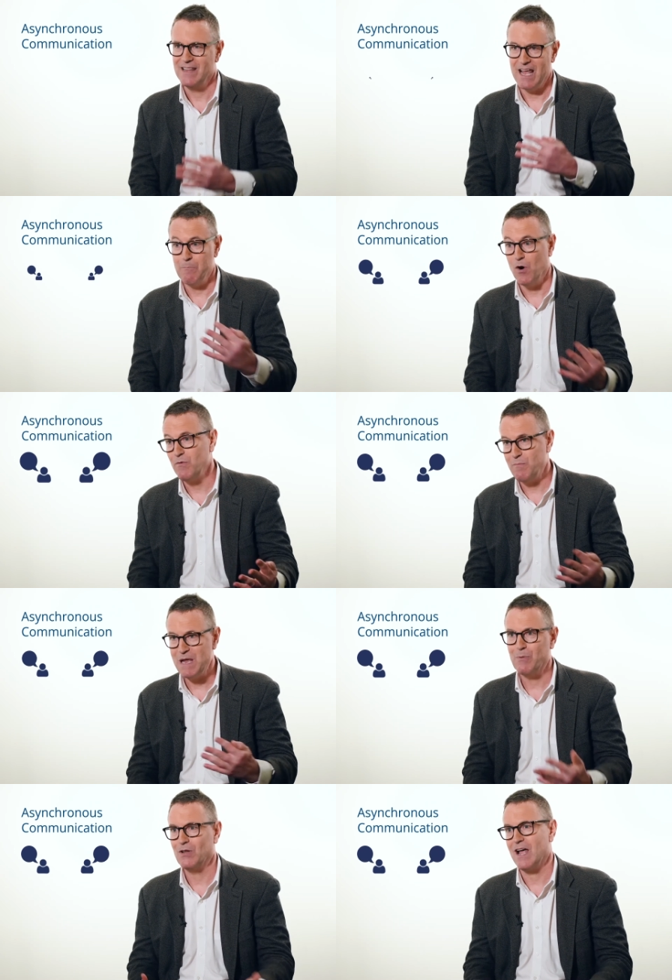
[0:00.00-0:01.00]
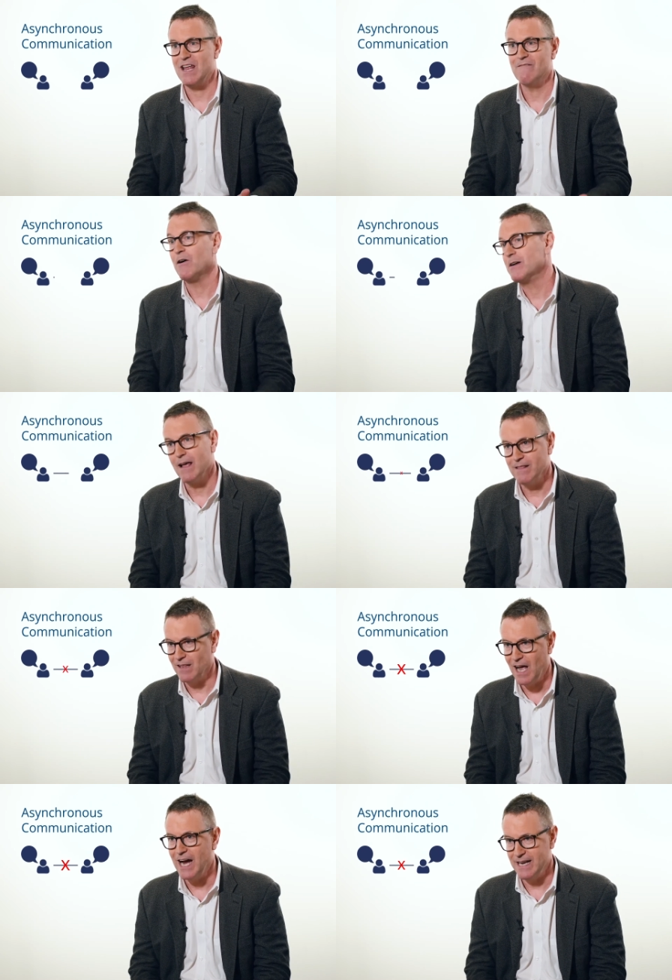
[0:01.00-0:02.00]
that both people kind of aren't on
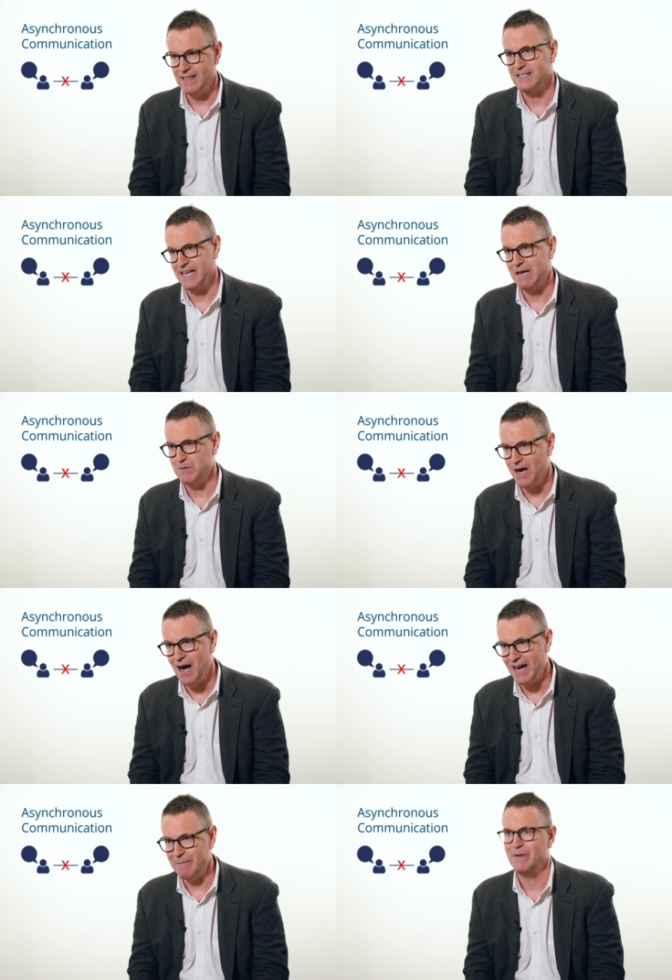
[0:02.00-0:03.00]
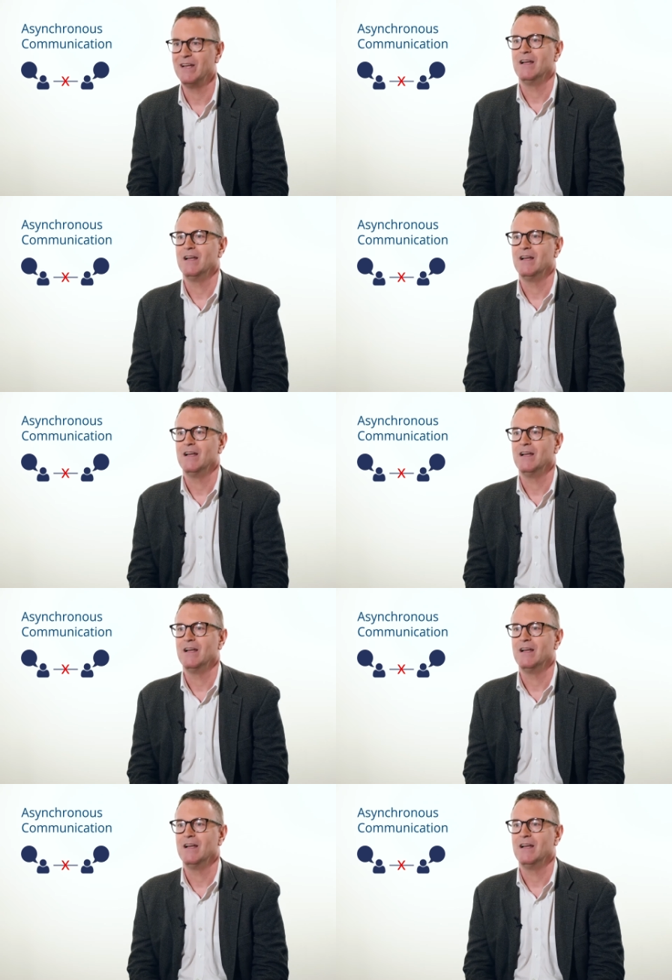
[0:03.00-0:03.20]
the line at the same time.